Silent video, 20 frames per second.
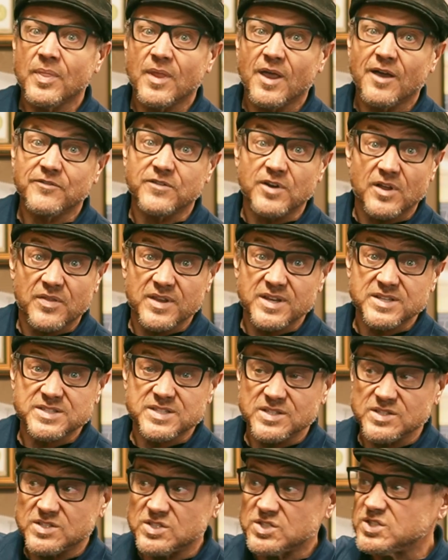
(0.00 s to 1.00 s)
I've done these
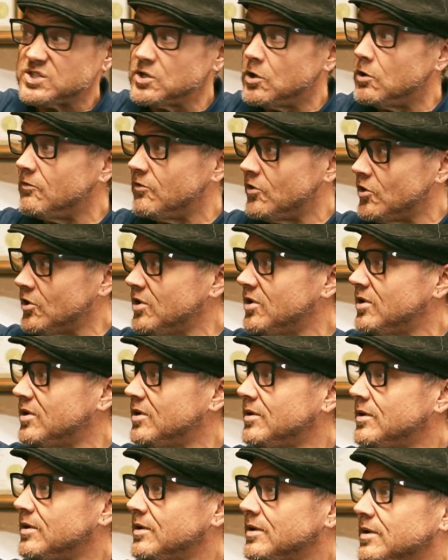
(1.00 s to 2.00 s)
in silver.
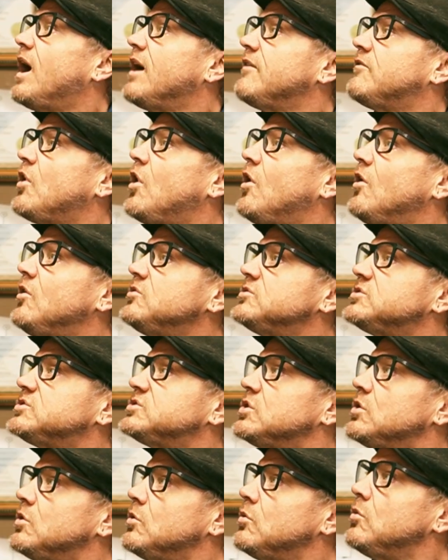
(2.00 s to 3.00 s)
I've
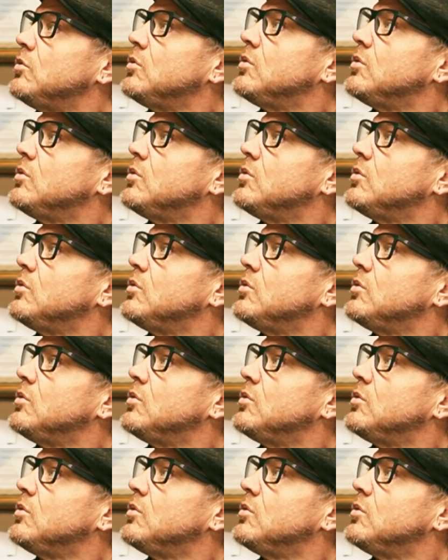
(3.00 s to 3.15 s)
also